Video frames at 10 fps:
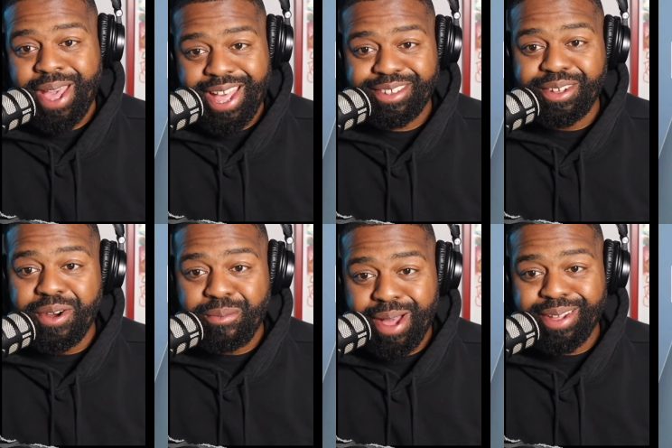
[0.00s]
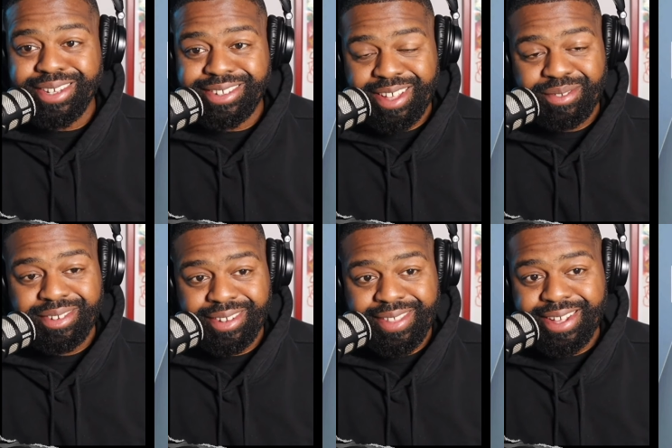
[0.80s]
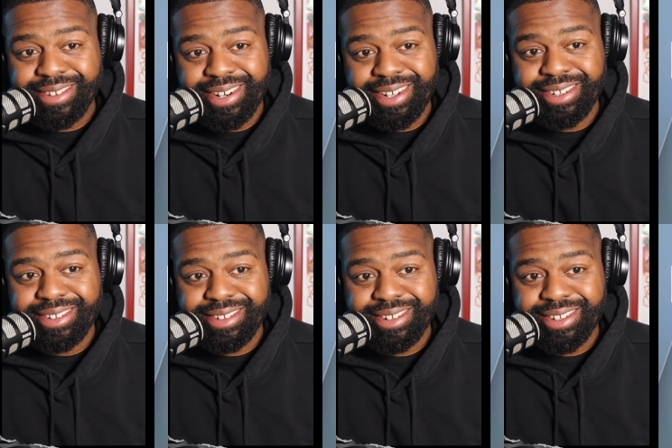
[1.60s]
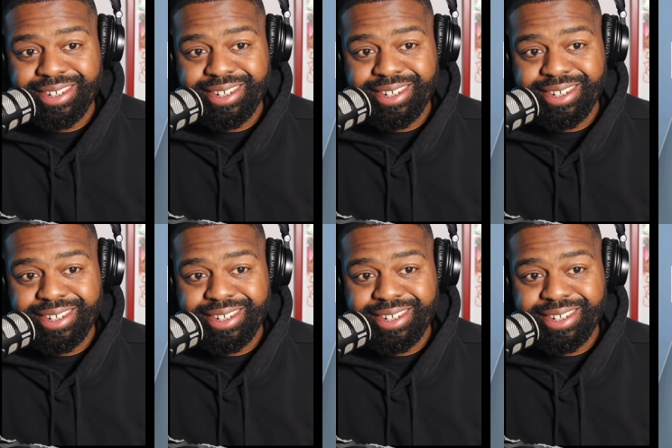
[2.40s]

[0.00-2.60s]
the past due amount is $76,000.